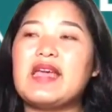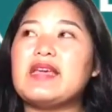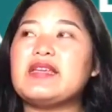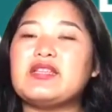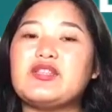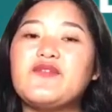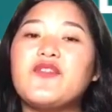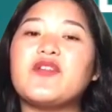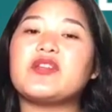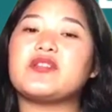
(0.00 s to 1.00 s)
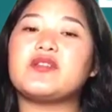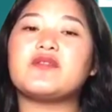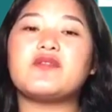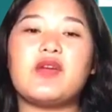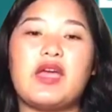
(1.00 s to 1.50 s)
in different
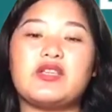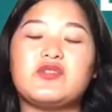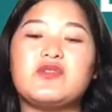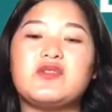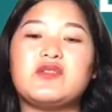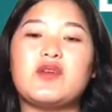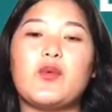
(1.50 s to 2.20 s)
locations,